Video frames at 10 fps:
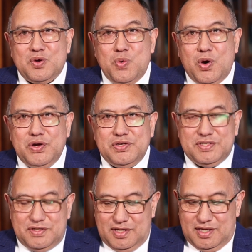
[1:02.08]

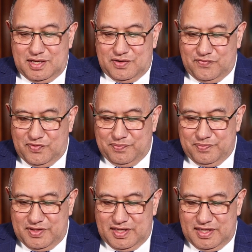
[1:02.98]
quote
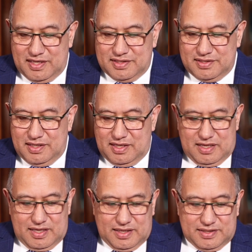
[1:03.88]
from the
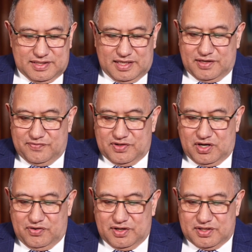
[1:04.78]
Executive
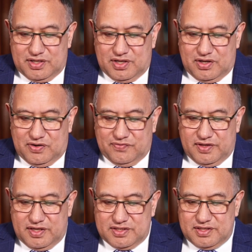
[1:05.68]
Director of
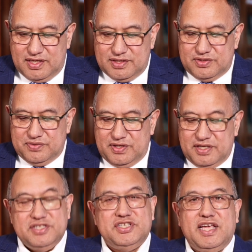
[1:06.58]
the International
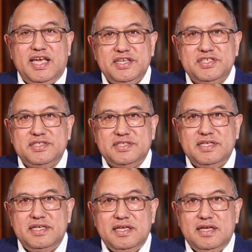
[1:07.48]
Energy
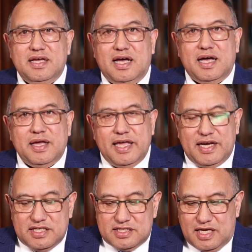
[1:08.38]
Agency,
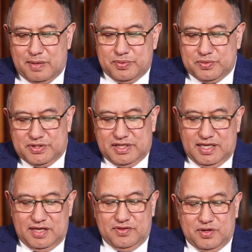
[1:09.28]
and it's coupled
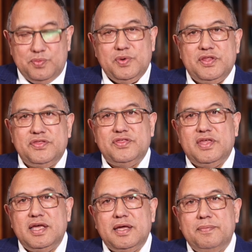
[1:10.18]
together with
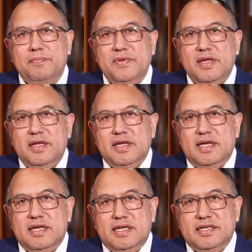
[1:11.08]

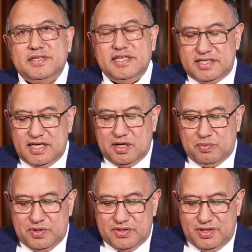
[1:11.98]
a detail
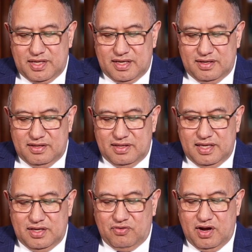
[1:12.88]
within
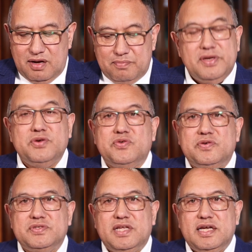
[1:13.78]
the Crown
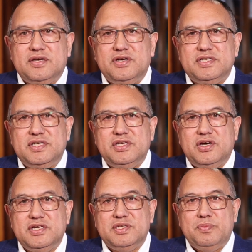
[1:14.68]
Minerals Act
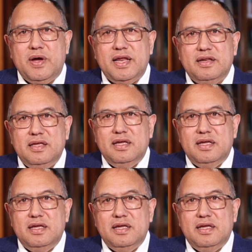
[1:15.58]
1991